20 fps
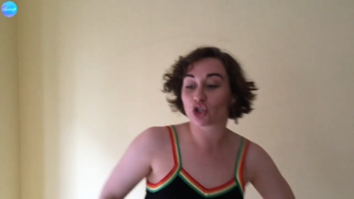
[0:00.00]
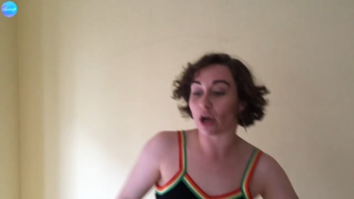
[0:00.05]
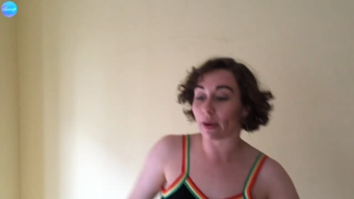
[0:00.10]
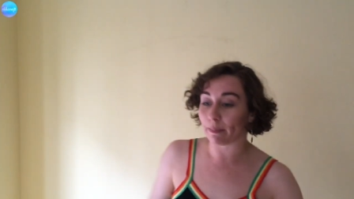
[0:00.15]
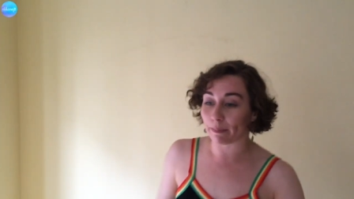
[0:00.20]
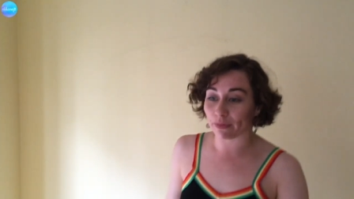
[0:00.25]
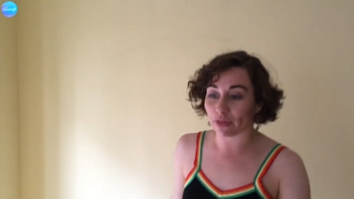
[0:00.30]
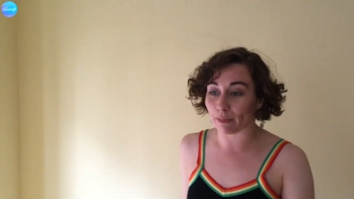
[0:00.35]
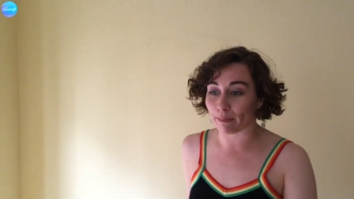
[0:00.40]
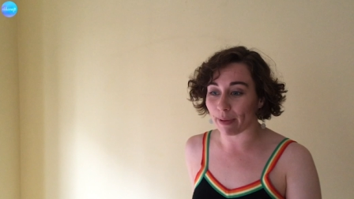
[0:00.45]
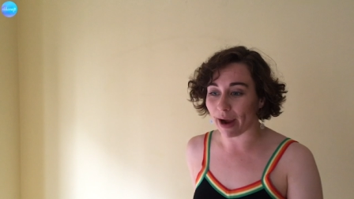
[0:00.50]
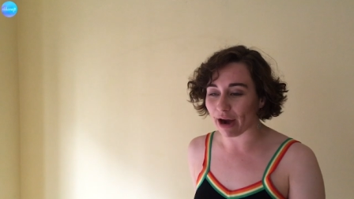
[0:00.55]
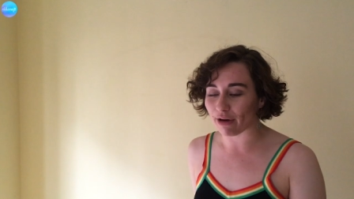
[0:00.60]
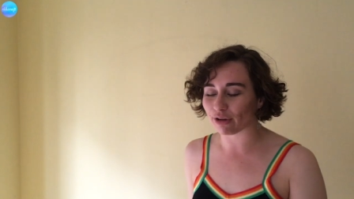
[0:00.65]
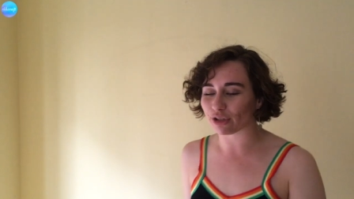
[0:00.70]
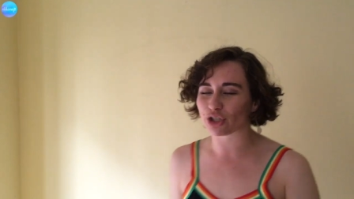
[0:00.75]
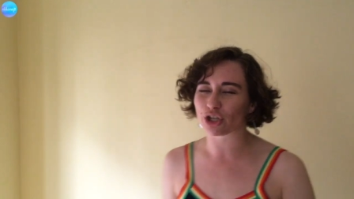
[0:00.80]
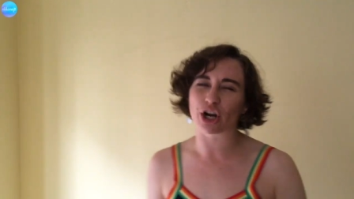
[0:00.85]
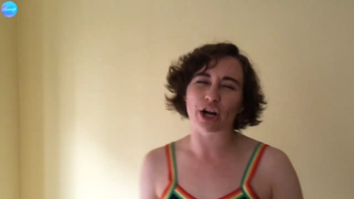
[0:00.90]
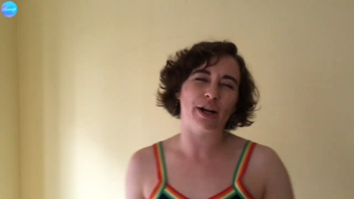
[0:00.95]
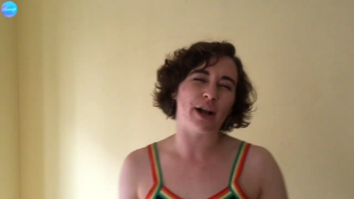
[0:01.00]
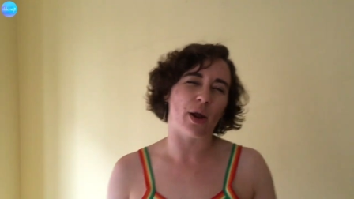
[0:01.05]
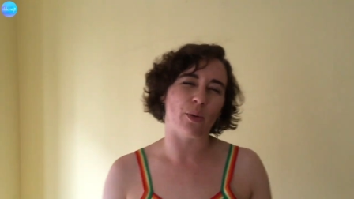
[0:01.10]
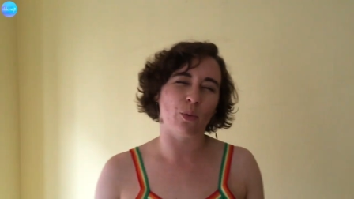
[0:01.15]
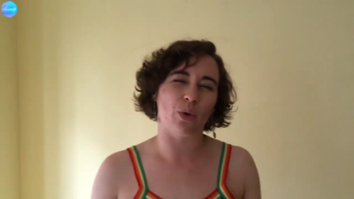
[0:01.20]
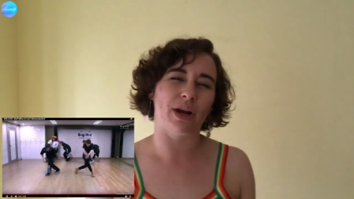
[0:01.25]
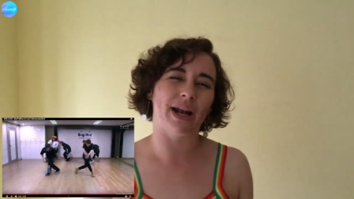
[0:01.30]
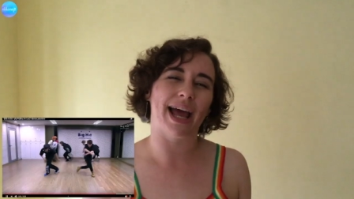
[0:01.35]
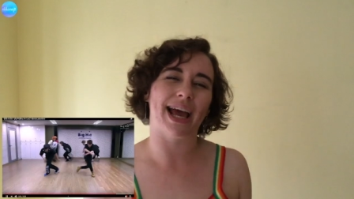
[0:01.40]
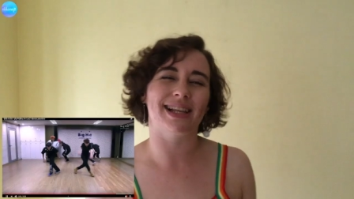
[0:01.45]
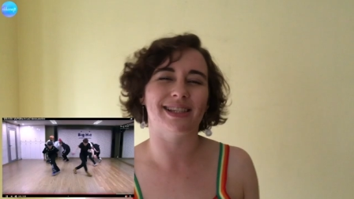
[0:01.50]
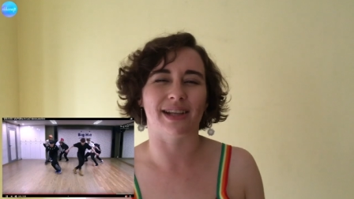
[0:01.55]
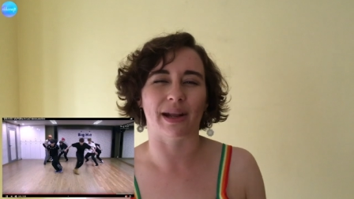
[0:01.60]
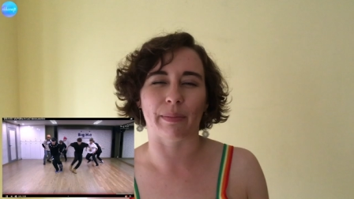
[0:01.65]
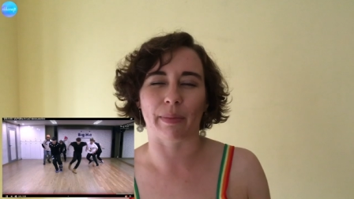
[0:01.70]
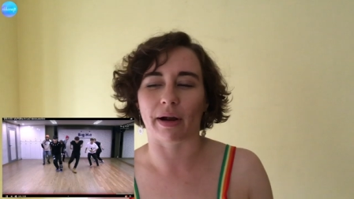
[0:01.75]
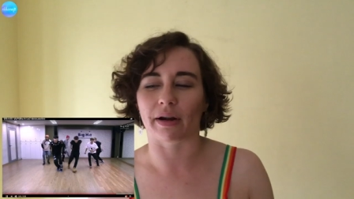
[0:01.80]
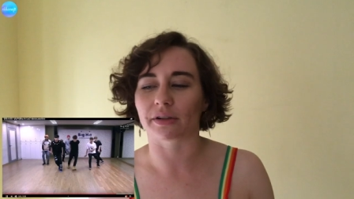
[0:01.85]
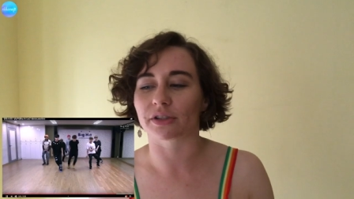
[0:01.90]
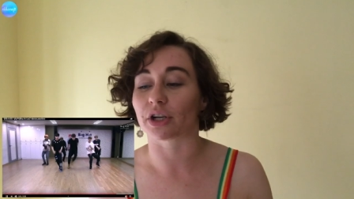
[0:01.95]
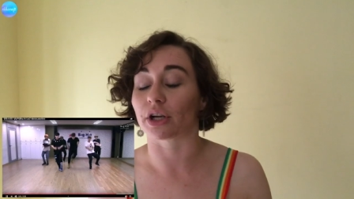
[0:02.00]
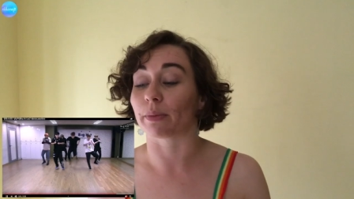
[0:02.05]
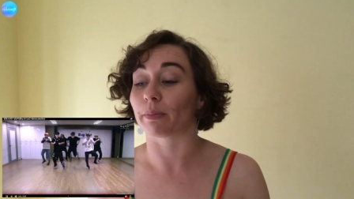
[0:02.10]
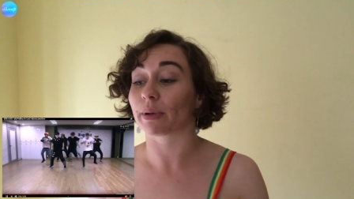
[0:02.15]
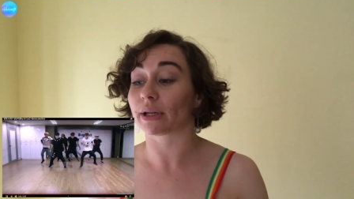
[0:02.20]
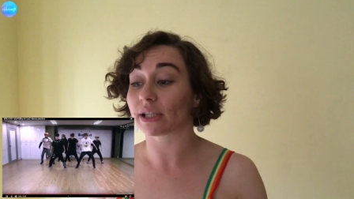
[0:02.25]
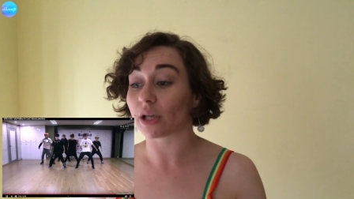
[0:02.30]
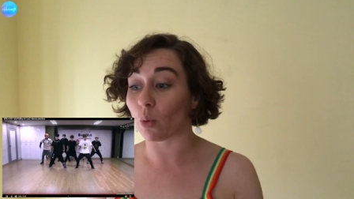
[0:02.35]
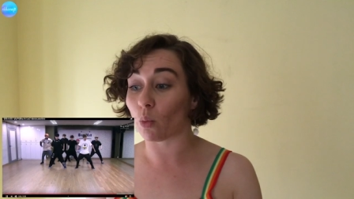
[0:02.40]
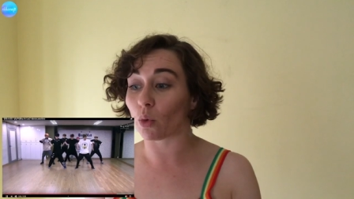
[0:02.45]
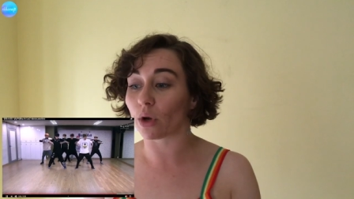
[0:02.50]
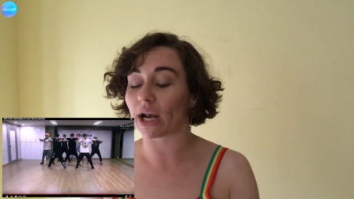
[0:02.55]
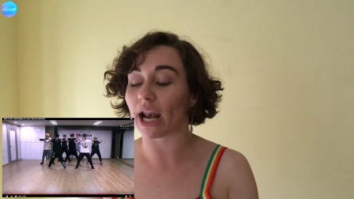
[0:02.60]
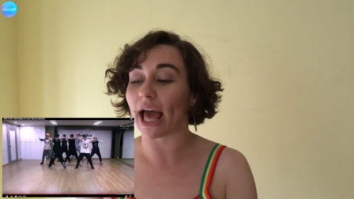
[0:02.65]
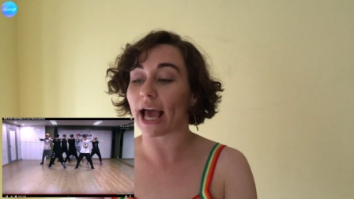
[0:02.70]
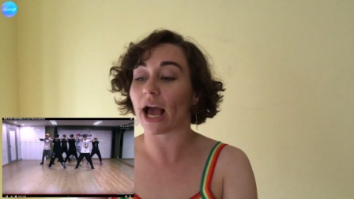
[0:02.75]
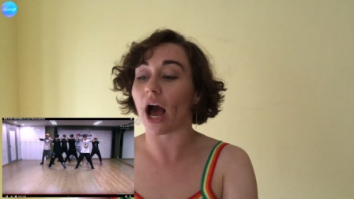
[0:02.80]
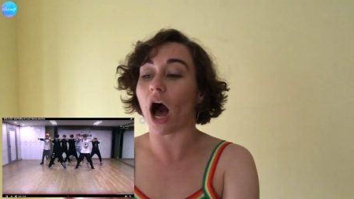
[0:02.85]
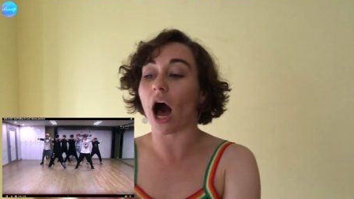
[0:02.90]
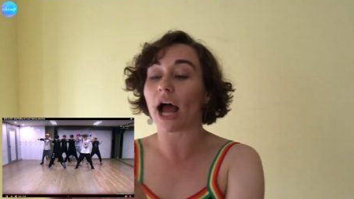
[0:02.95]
jump, the barrel turn on one leg, it's not a barrel turn, but it's on one leg.